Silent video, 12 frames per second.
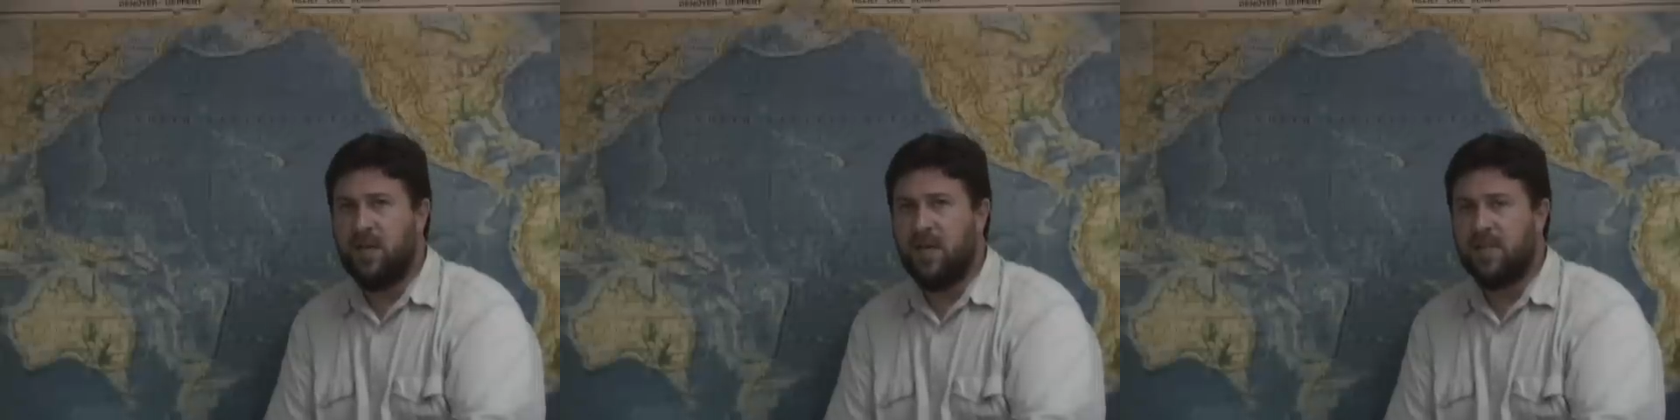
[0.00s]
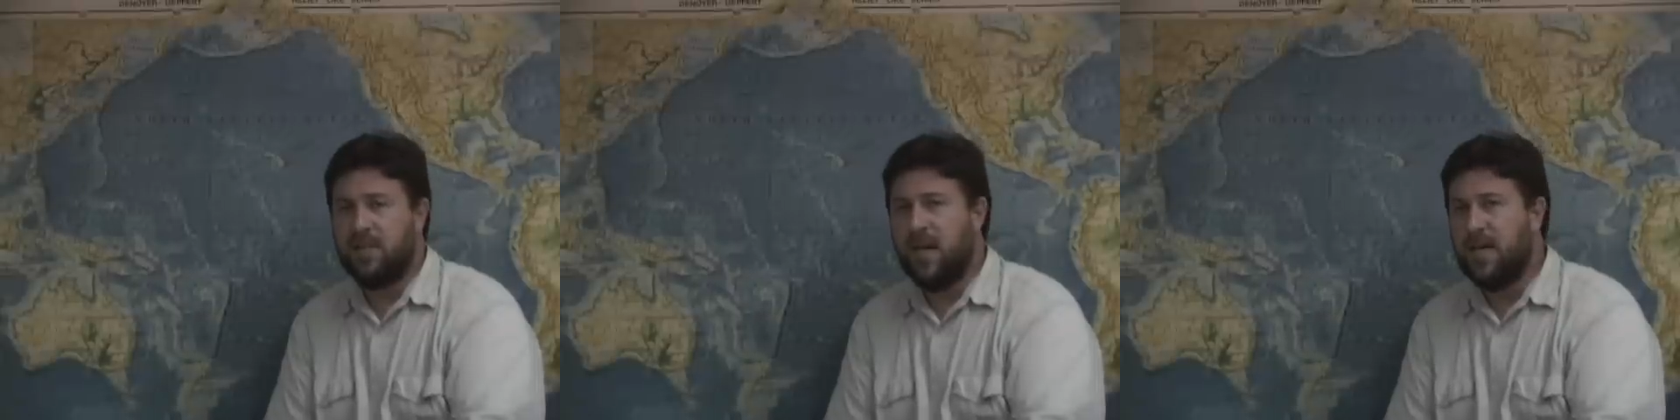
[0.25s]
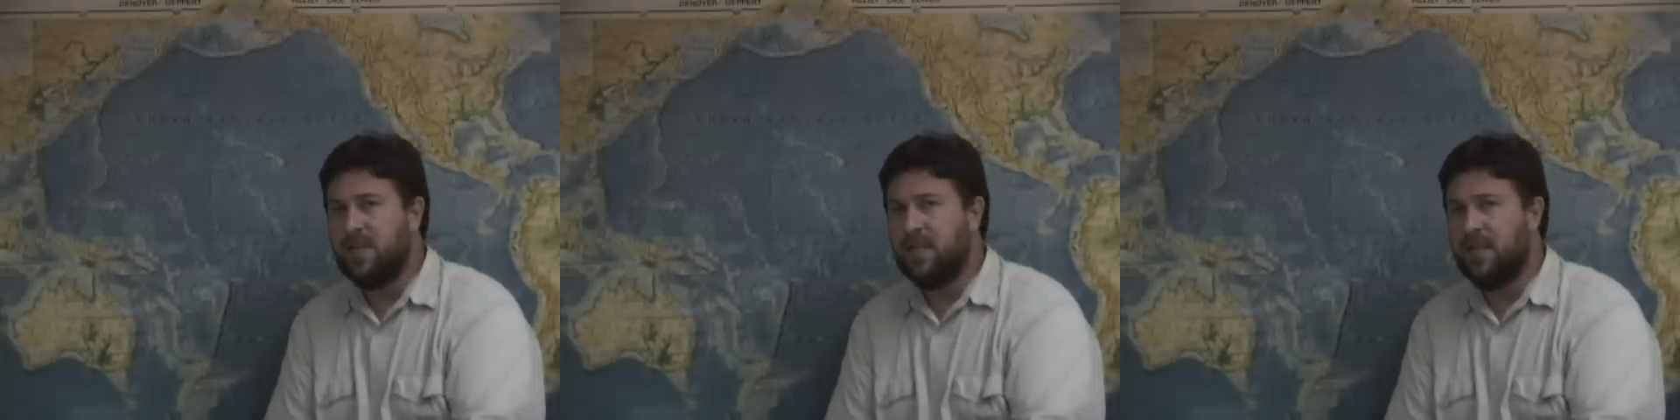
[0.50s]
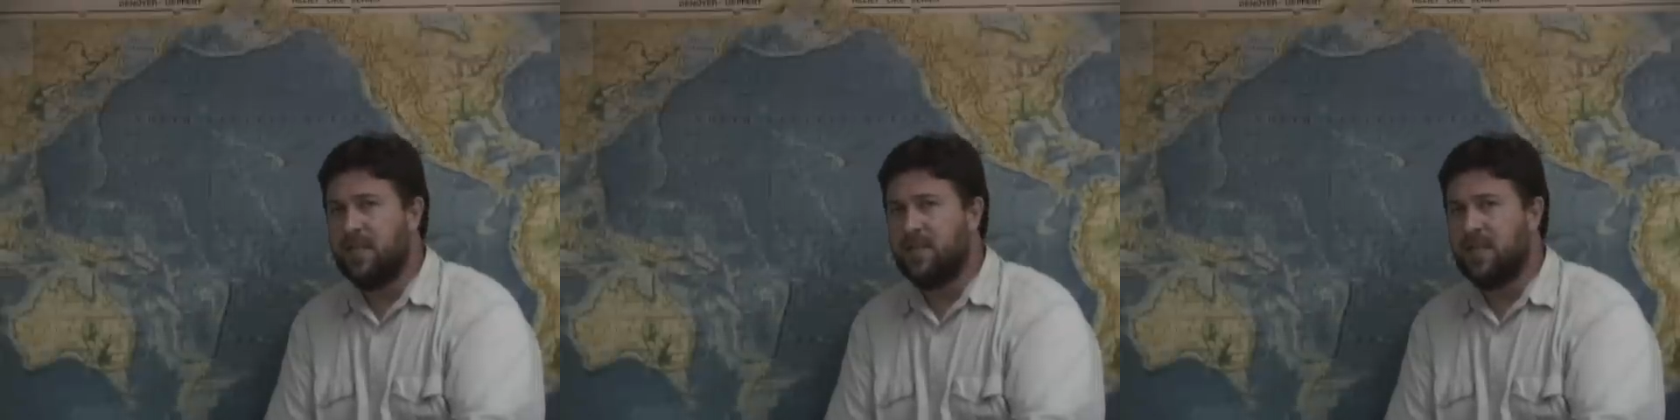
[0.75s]
as
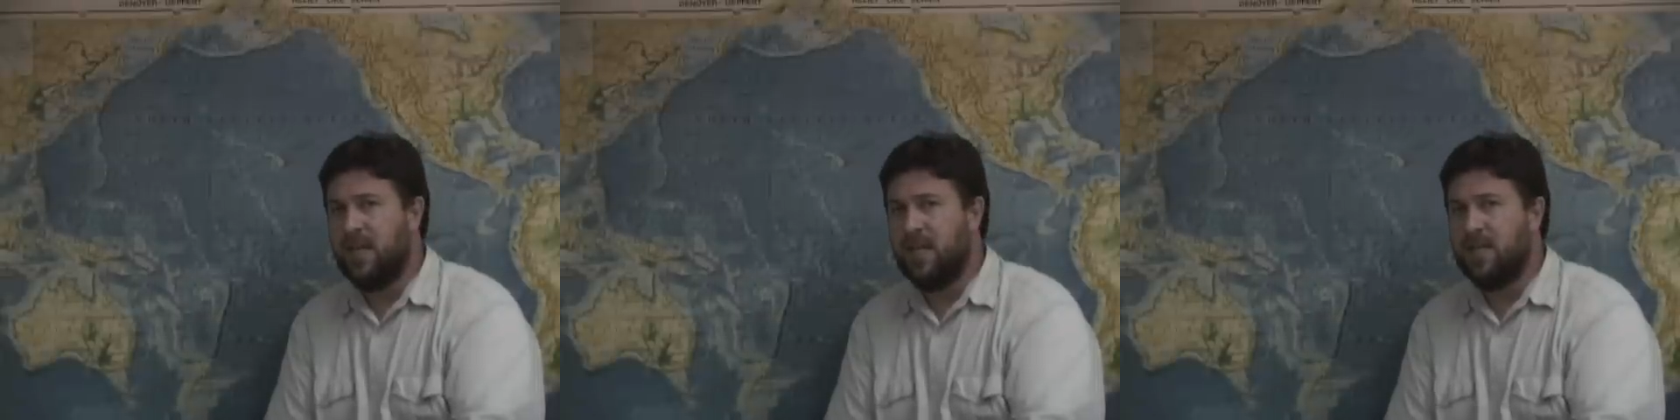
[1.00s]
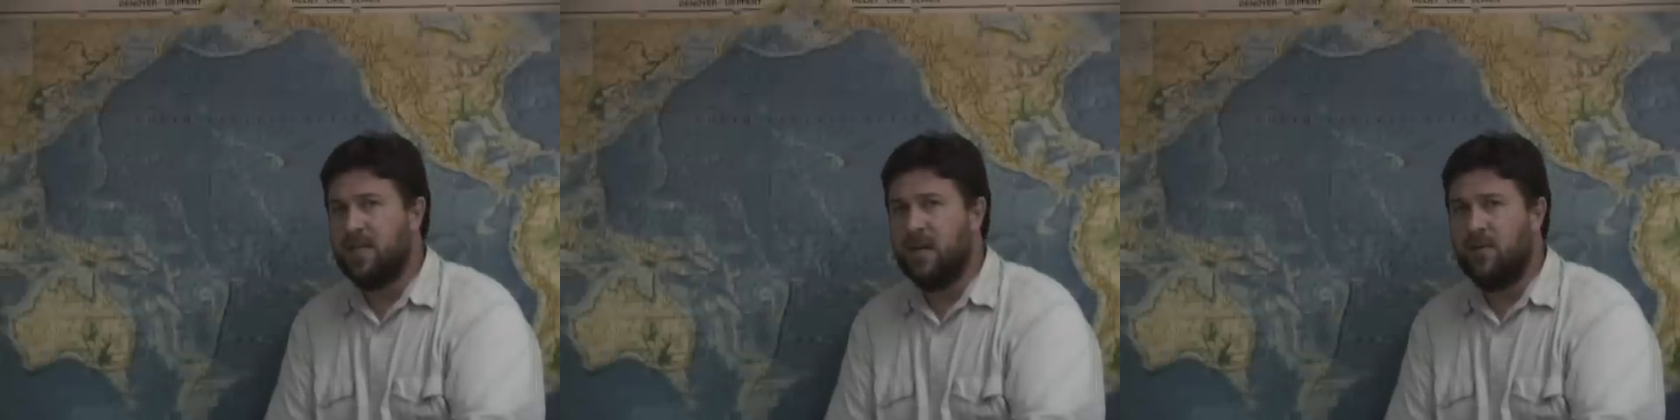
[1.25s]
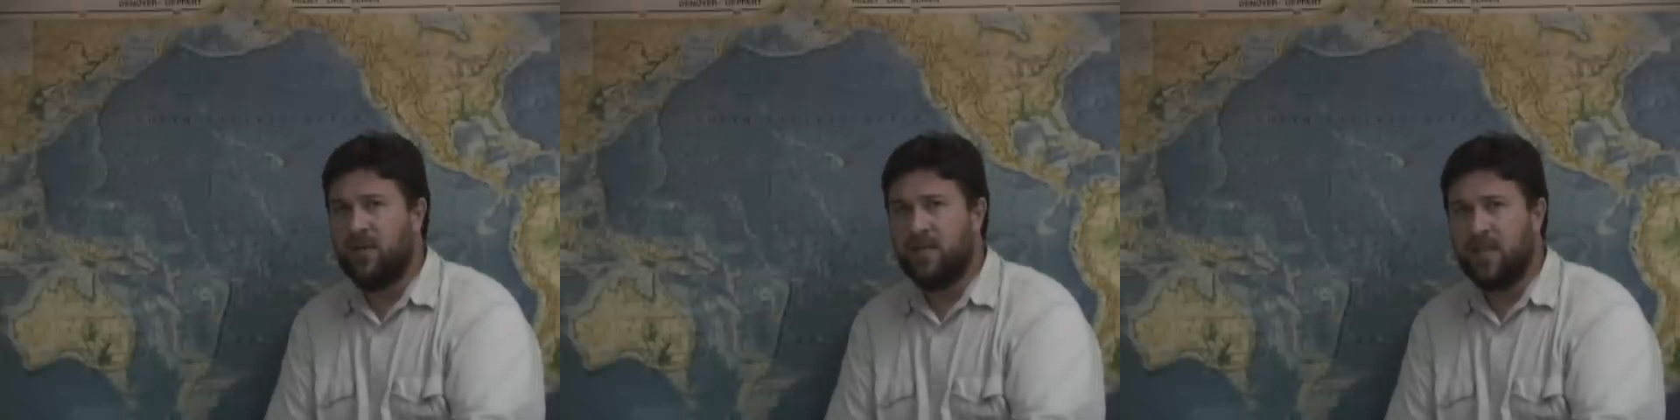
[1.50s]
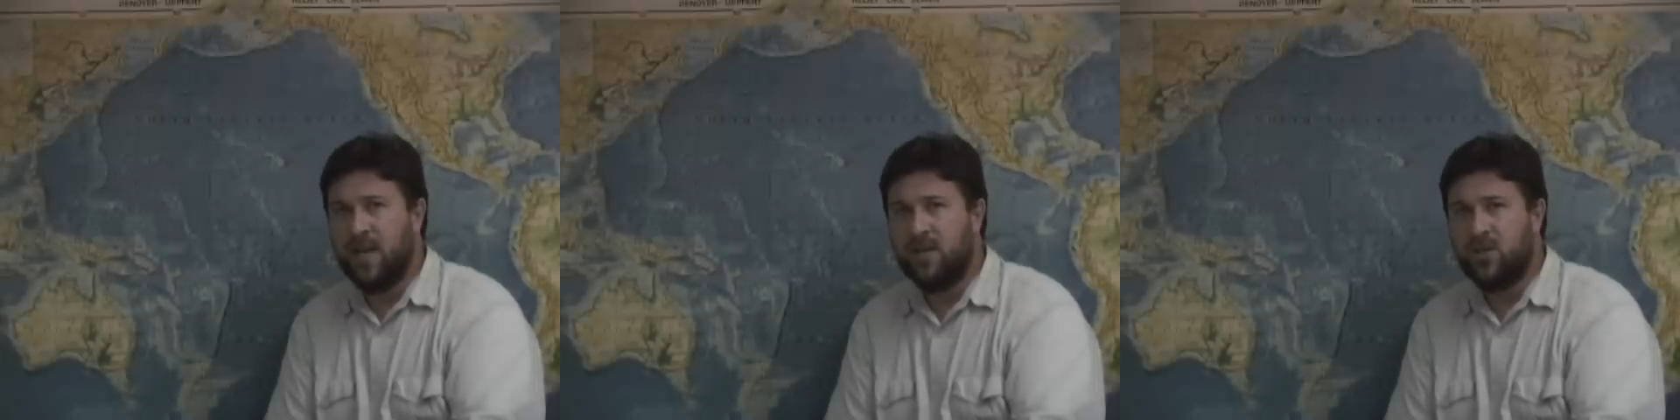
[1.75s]
isolates in
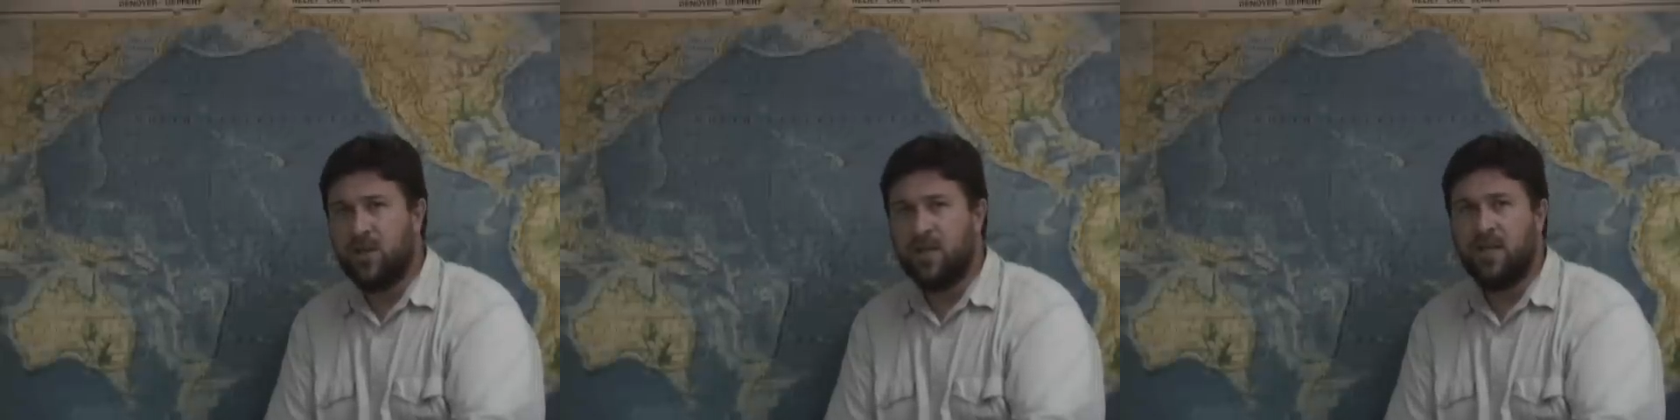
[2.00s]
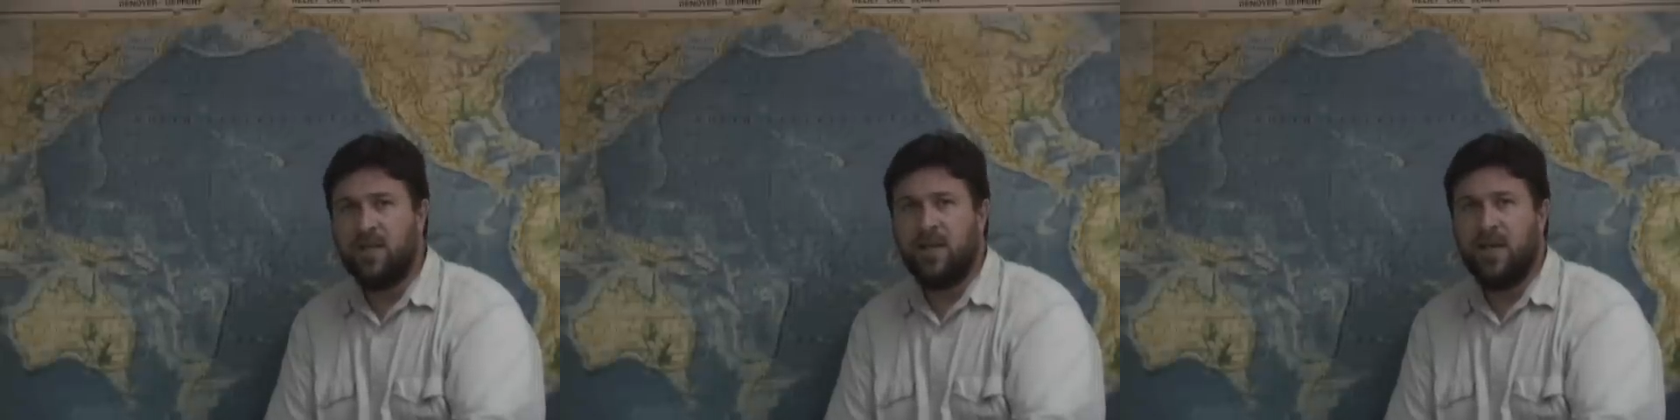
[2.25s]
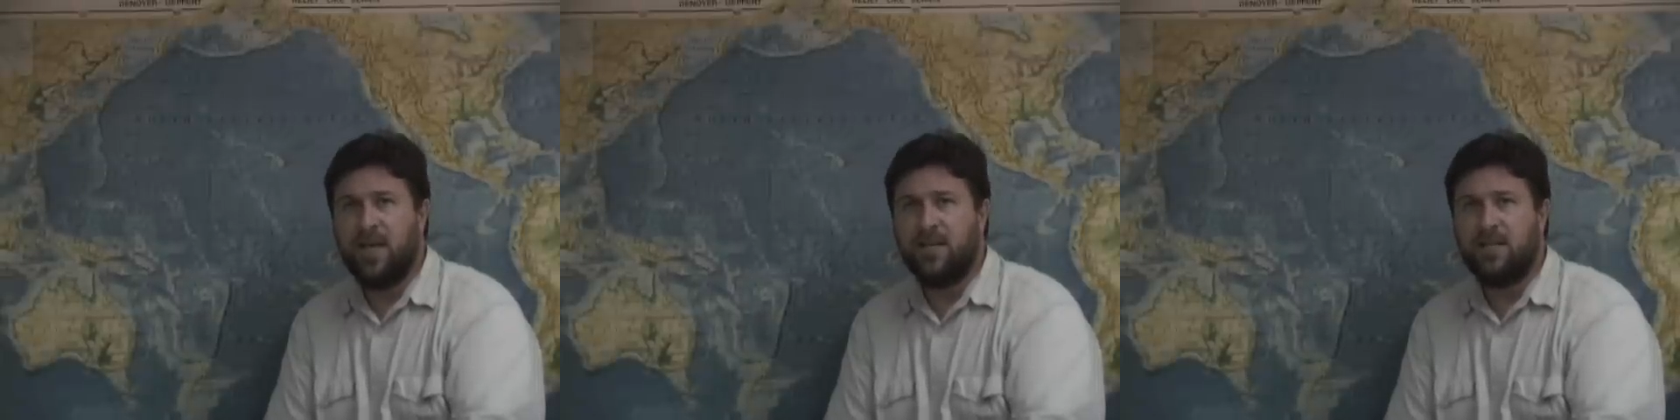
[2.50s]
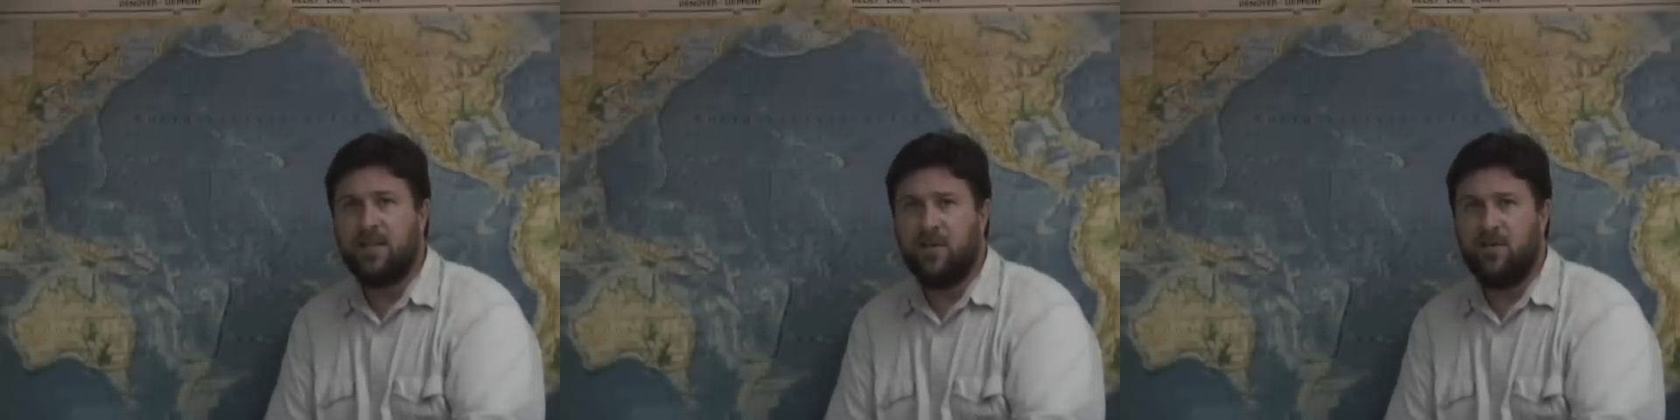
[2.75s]
Southeast Asia
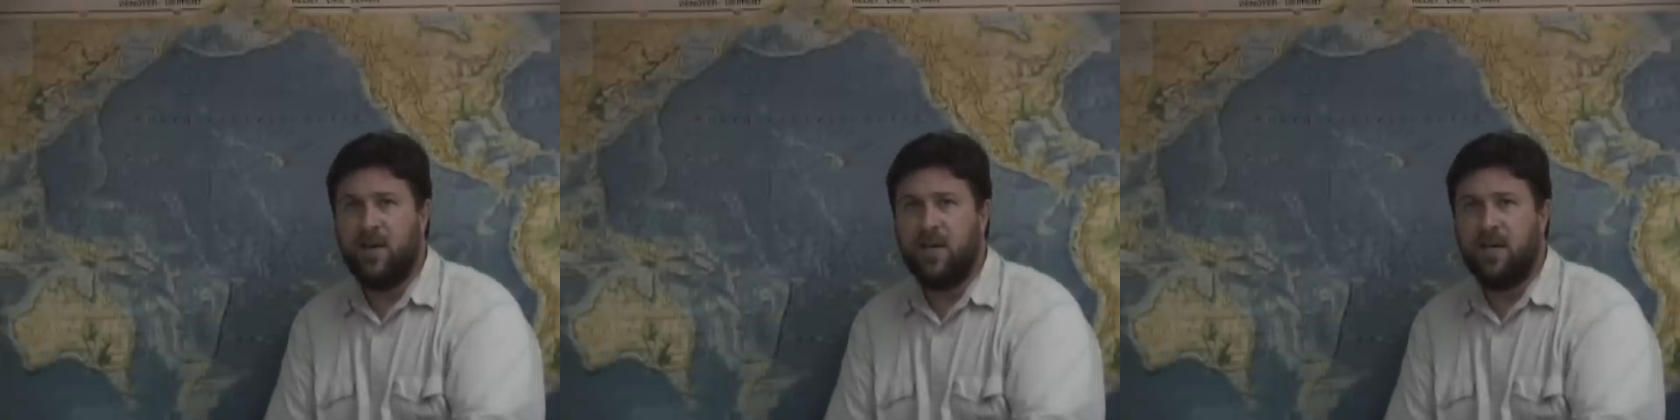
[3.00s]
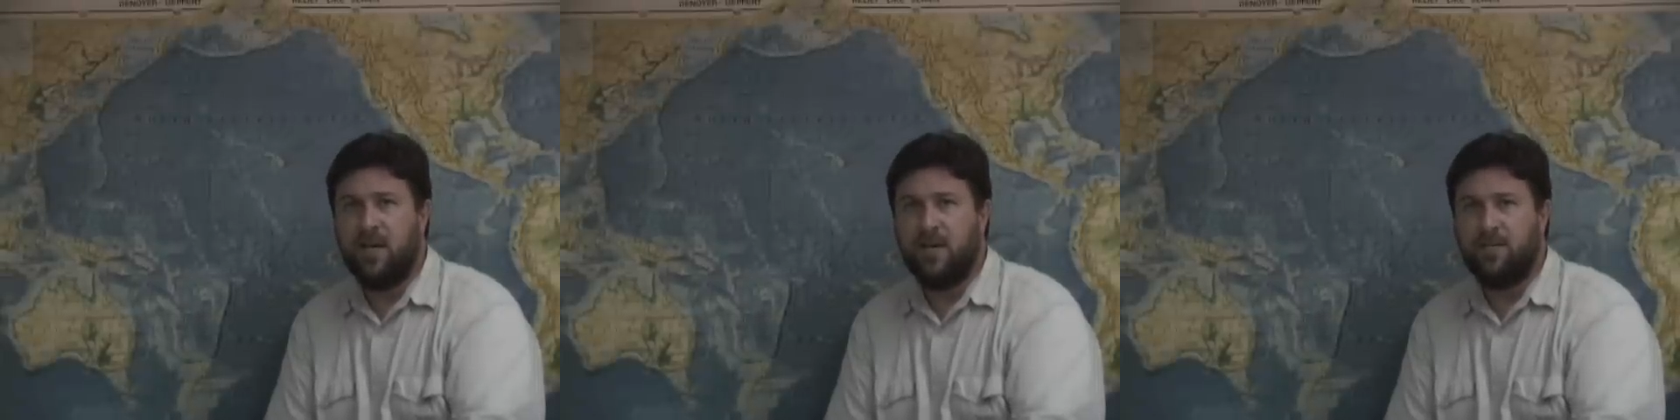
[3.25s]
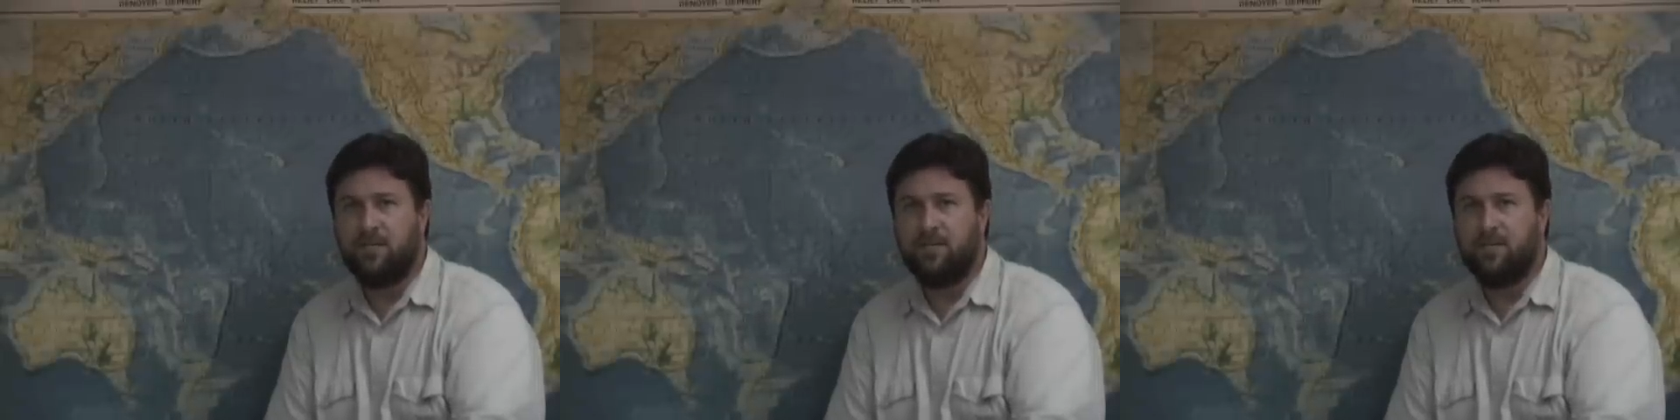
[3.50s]
and southern India.